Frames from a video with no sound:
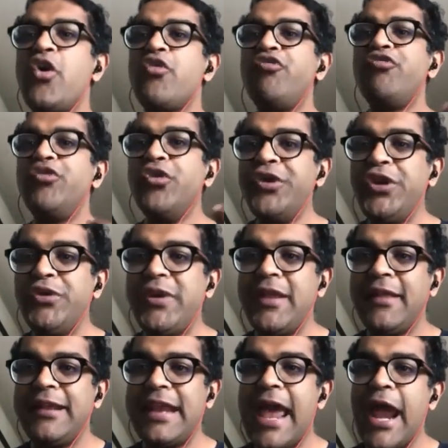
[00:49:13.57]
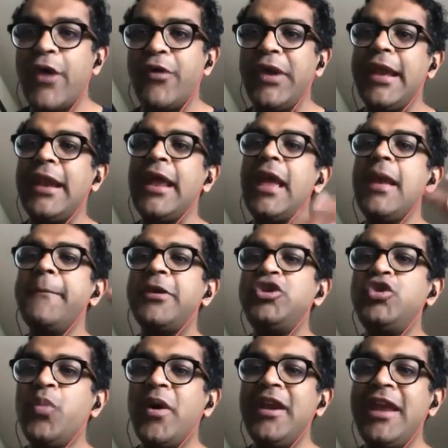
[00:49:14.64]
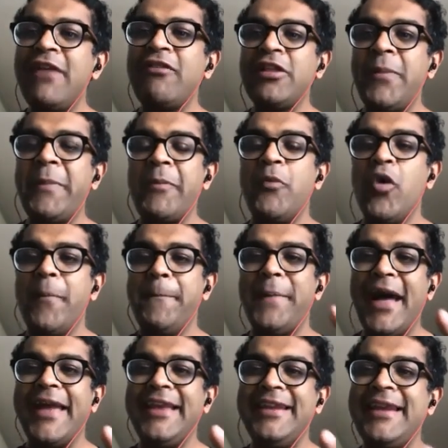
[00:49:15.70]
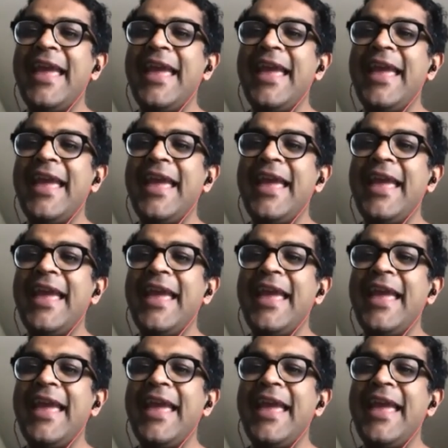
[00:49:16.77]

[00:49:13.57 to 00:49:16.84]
rule utilitarian, but you want to give a little bit more bite